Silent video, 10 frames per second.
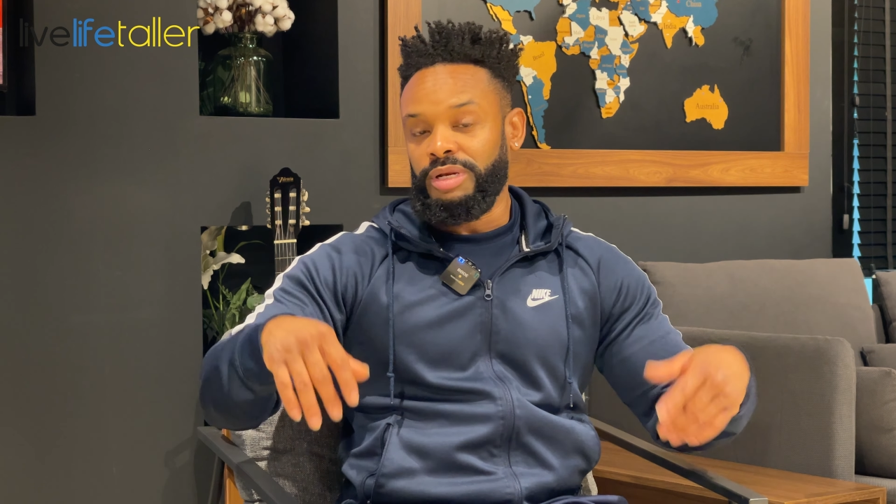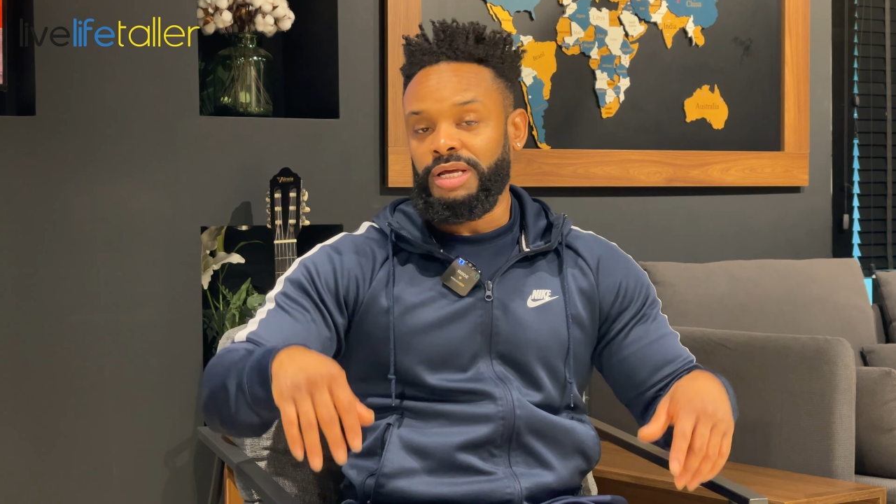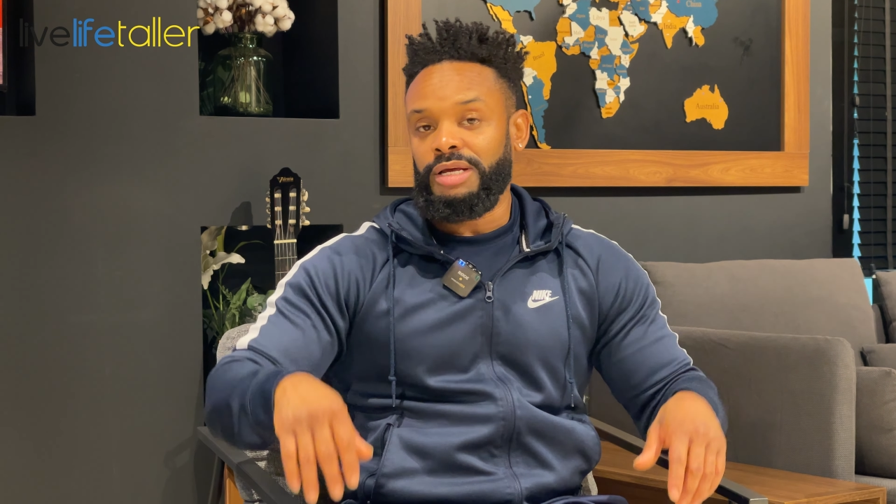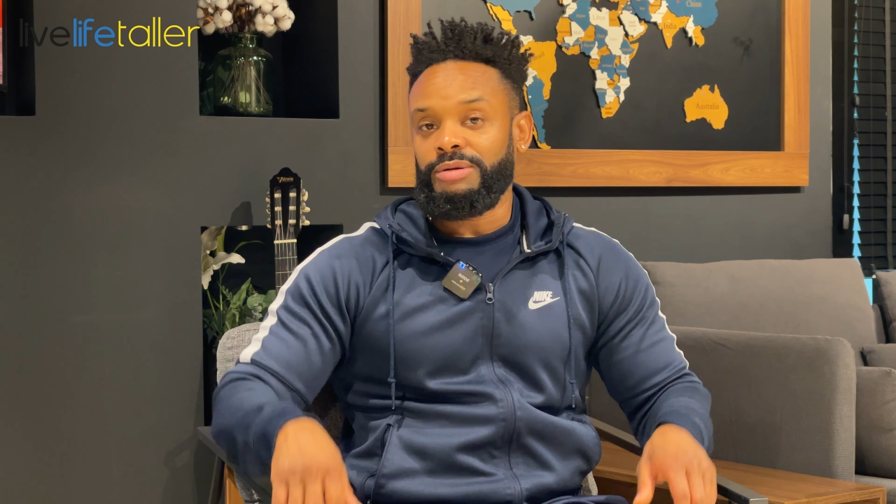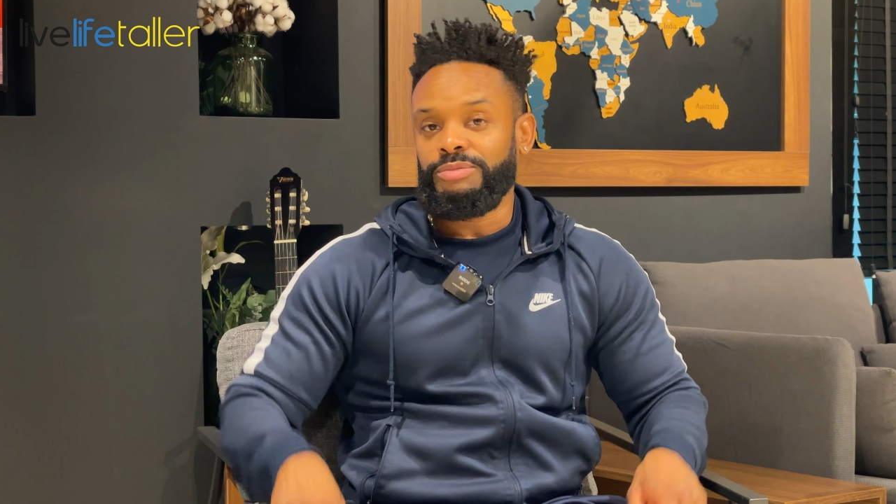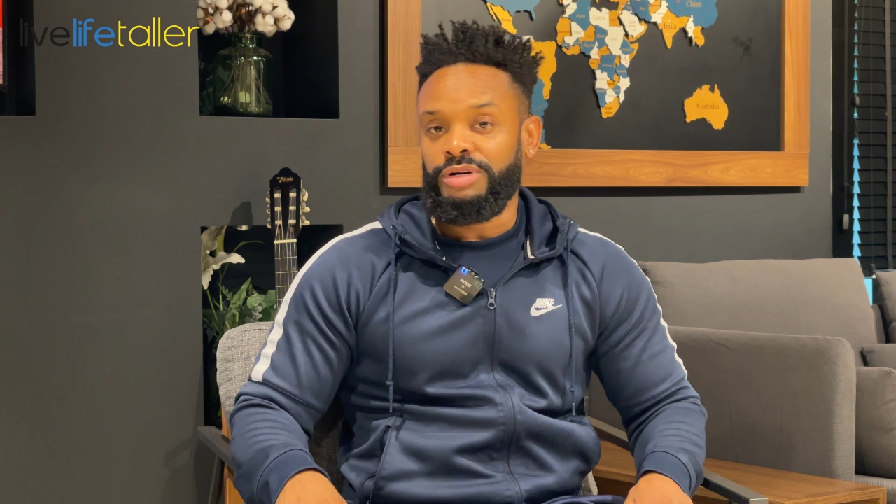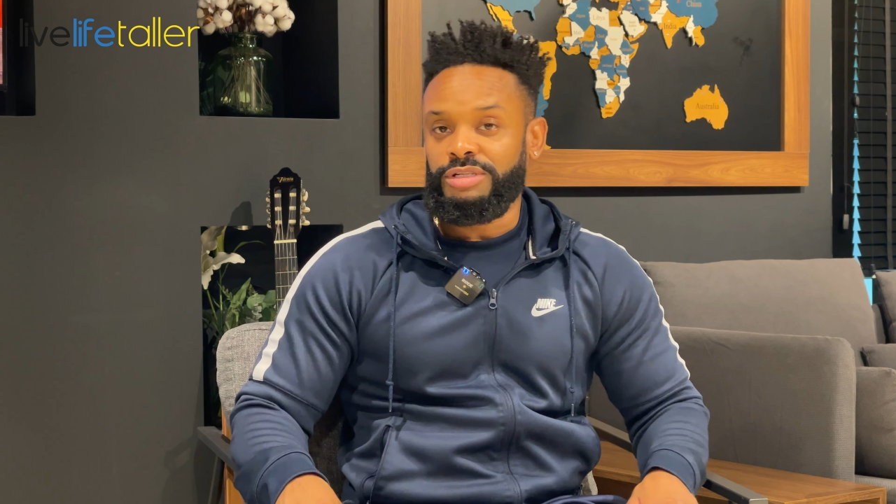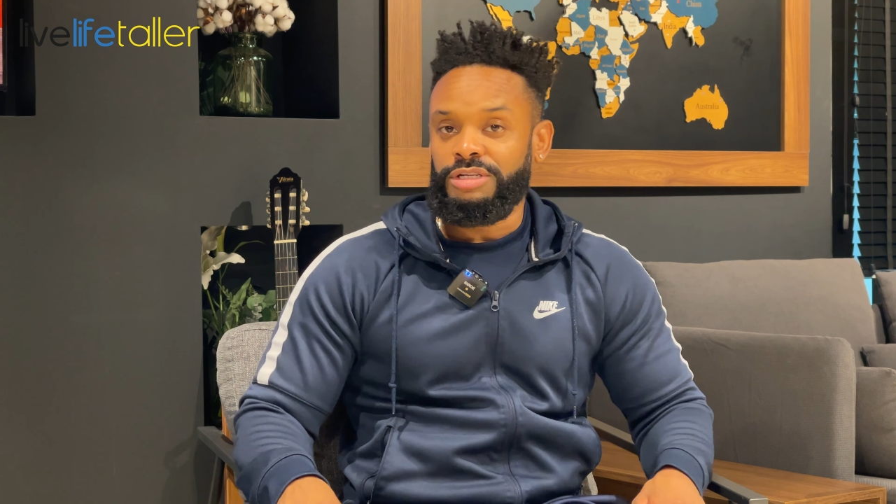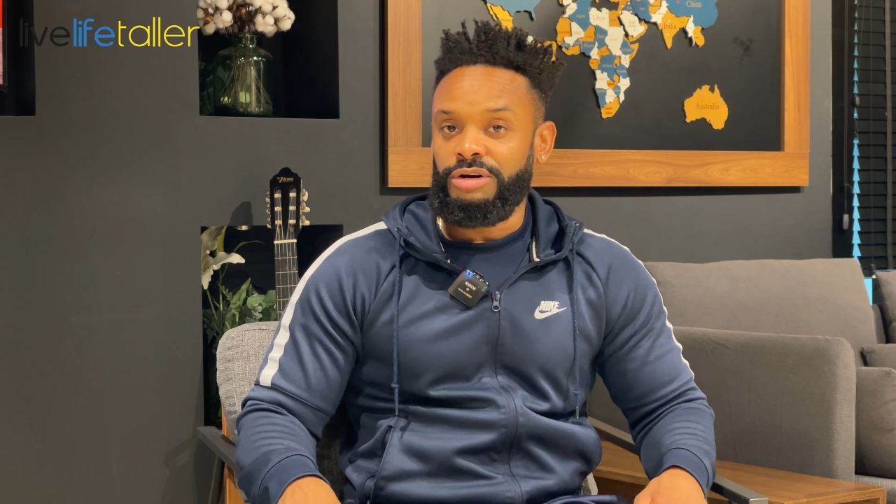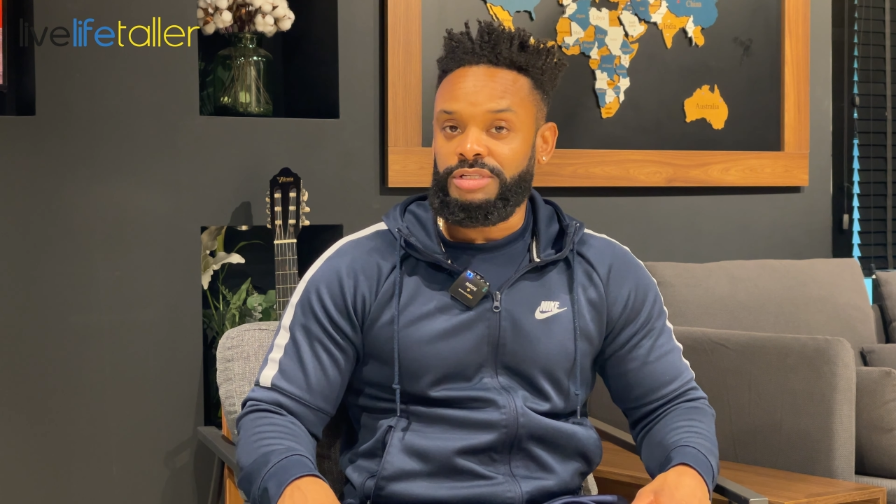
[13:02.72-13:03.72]
it
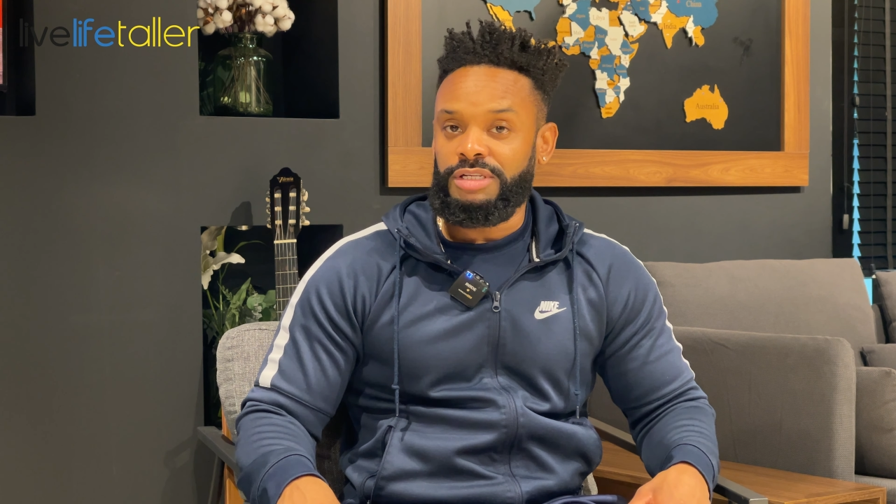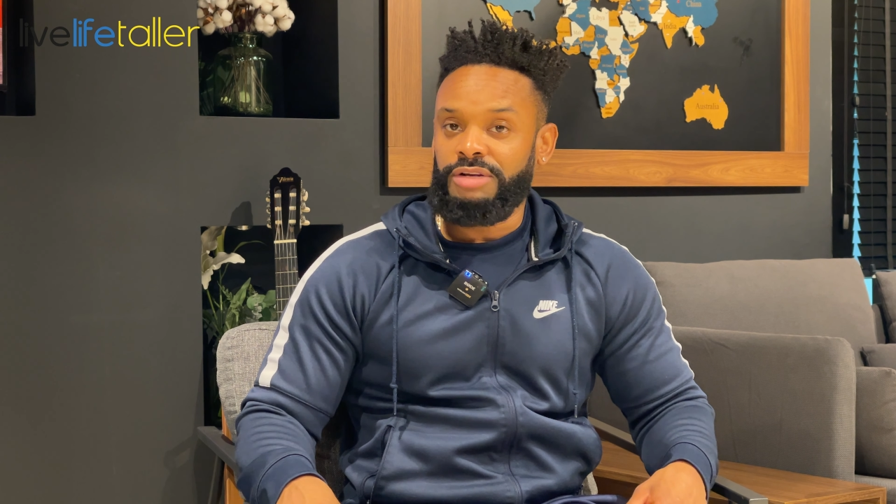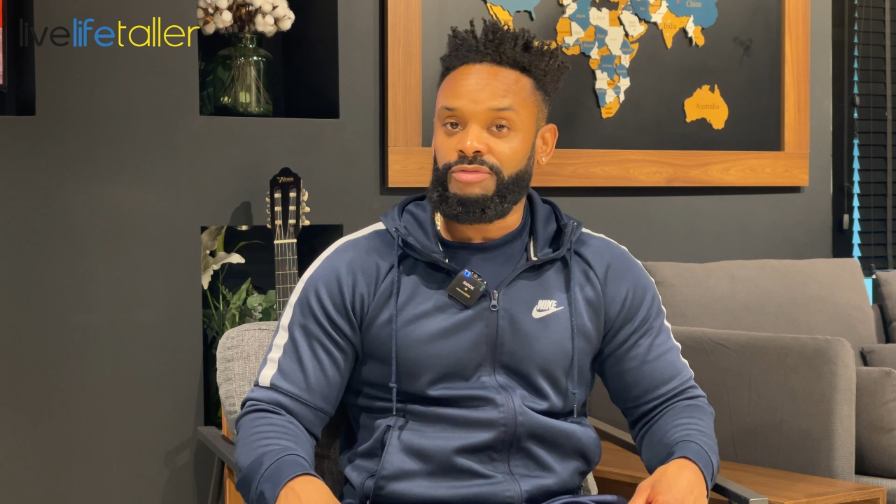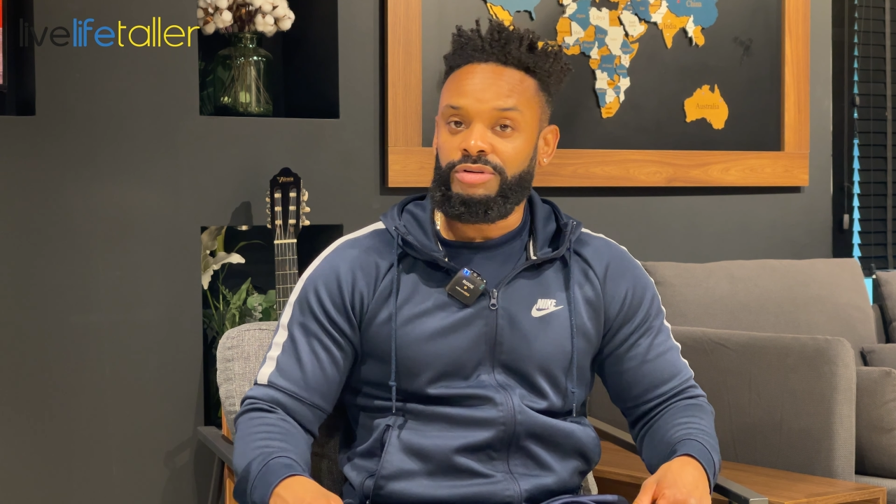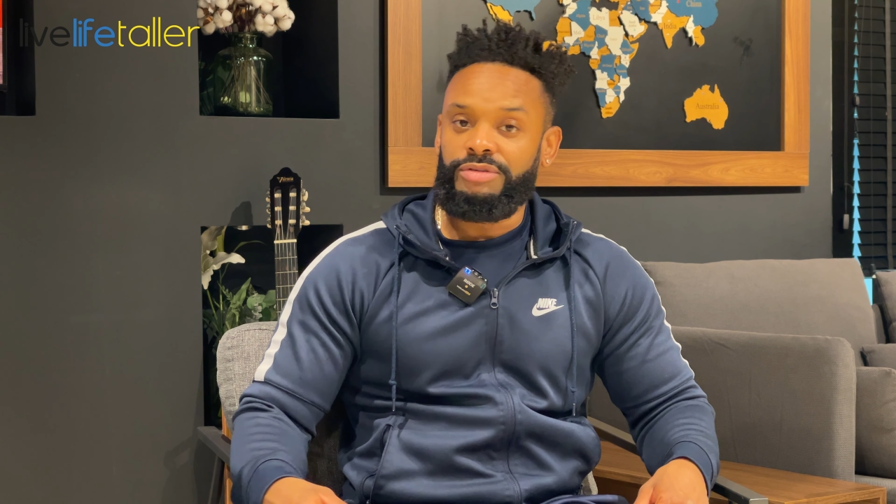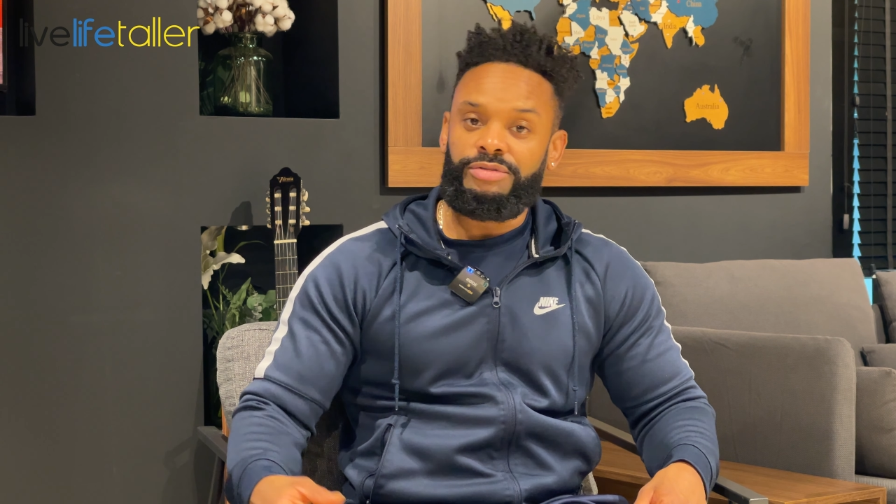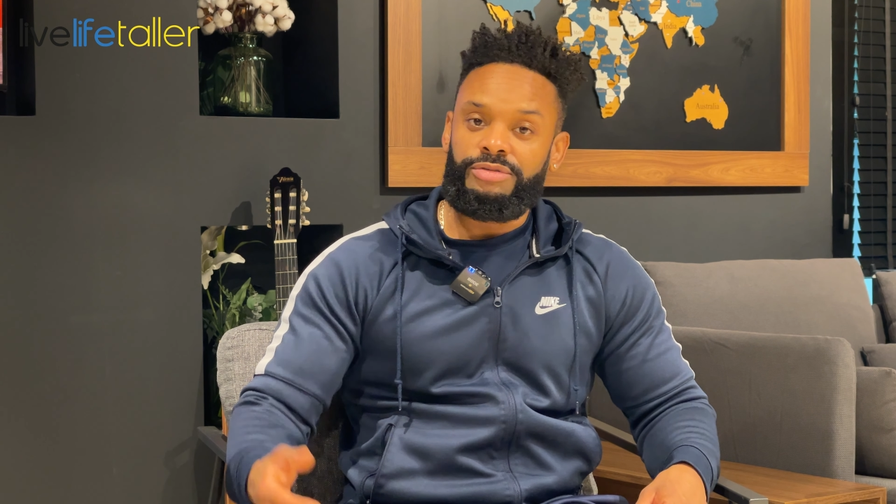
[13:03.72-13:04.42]
because, you know, it's a different